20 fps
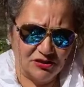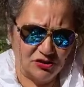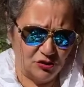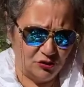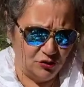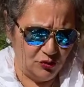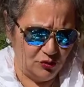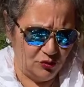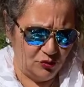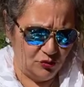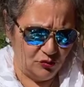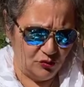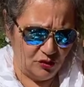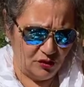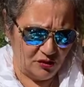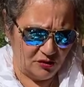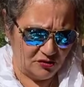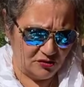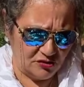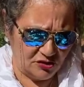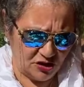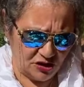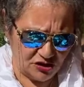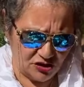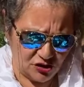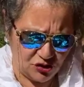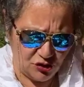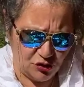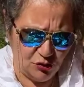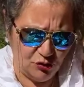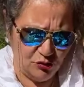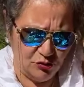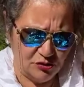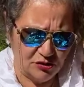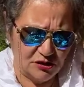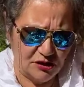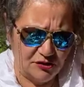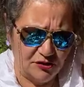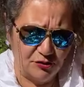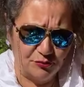to just use
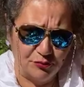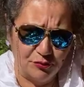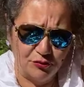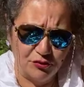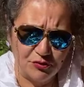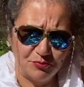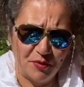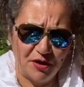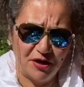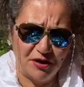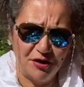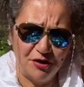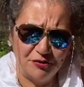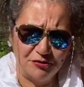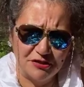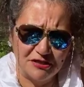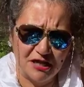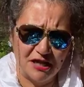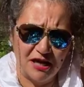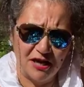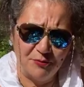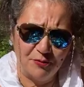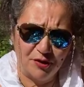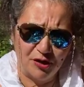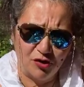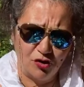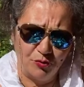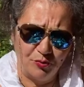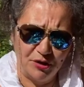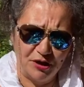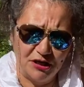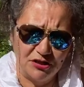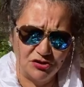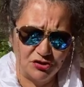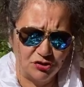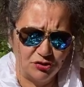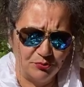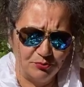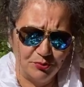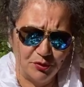either rosemary or thyme or a
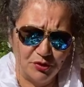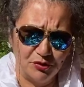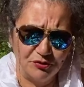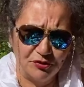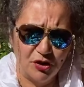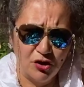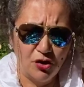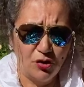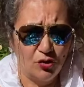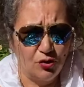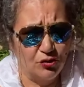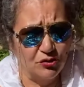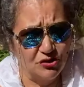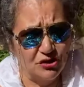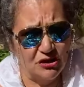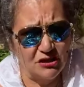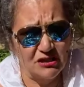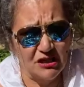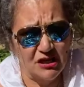combination of both, or just